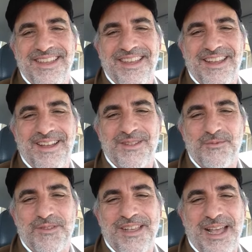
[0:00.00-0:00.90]
Hey
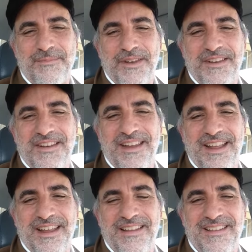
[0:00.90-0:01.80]
guys, what's happening
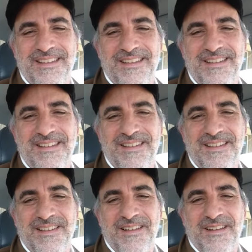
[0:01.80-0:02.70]
today?
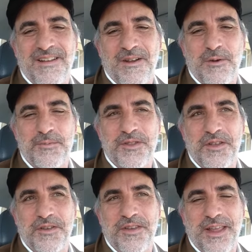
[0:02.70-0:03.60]
Hope it's
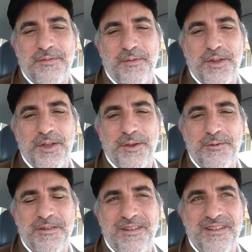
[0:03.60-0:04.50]
a good day for
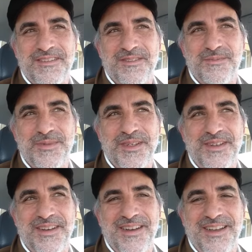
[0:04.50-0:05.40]
you. It's been
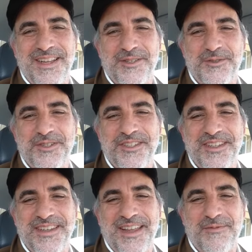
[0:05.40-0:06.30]
an
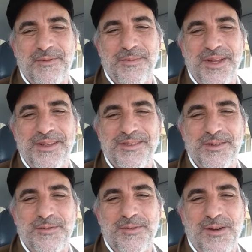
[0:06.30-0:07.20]
interesting day for me
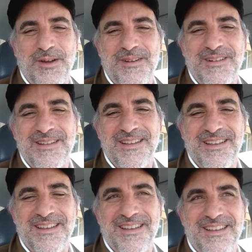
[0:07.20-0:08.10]
so far.
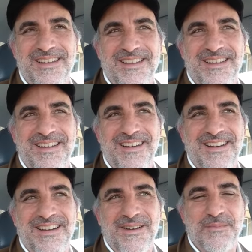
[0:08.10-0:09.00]

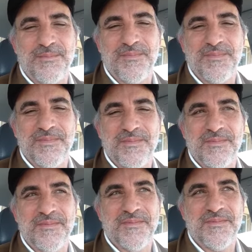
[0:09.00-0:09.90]
Um,
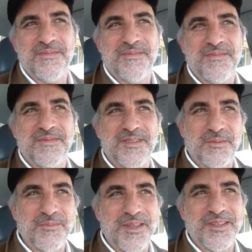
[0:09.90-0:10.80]

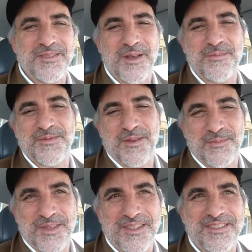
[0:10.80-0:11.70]
some things up,
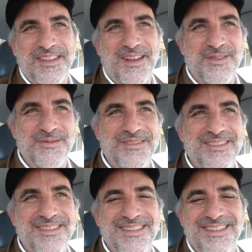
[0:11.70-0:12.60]
some things down.
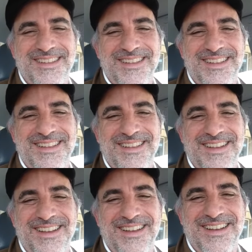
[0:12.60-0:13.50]

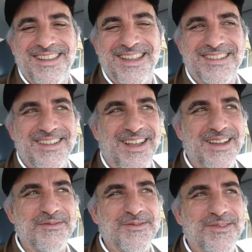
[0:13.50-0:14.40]
Uh, that's
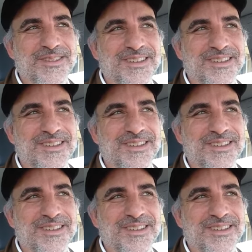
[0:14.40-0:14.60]
life.